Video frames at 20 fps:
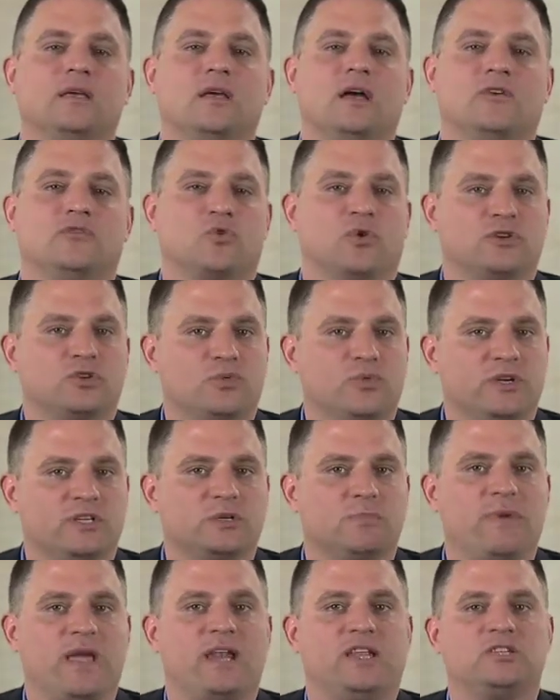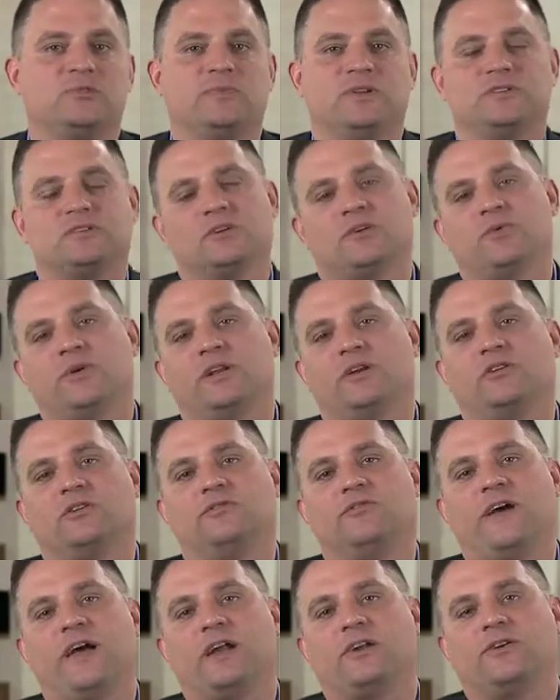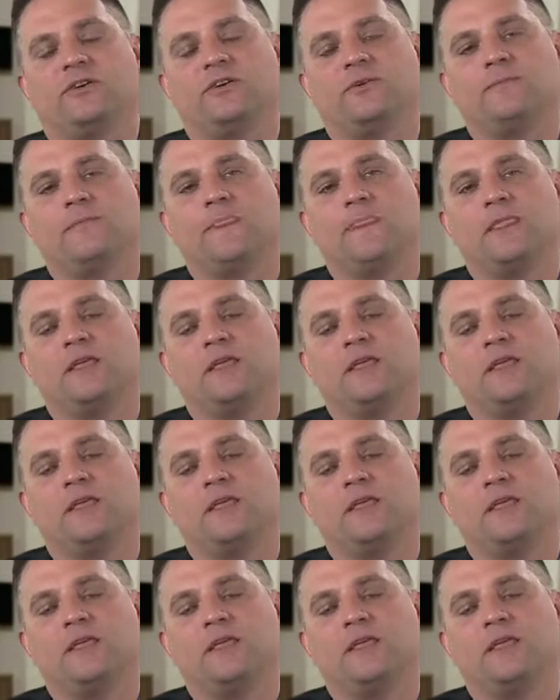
Of course, risk management is a critical factor.